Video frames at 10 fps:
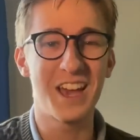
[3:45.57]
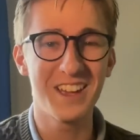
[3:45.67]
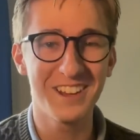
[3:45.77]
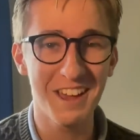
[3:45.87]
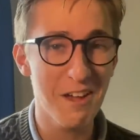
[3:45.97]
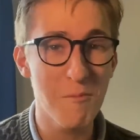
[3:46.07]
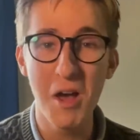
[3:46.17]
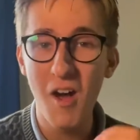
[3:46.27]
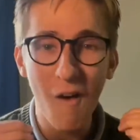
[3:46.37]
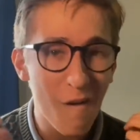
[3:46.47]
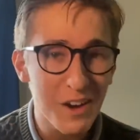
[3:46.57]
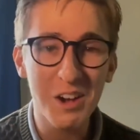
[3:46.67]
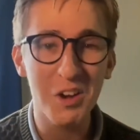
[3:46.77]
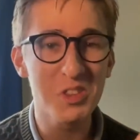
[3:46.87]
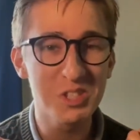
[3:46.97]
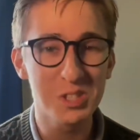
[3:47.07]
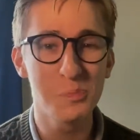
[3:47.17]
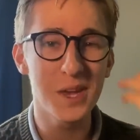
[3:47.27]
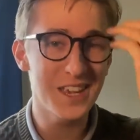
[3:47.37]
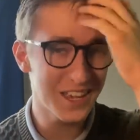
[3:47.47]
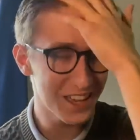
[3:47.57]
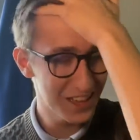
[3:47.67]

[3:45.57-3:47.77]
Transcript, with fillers: say her name i can't speak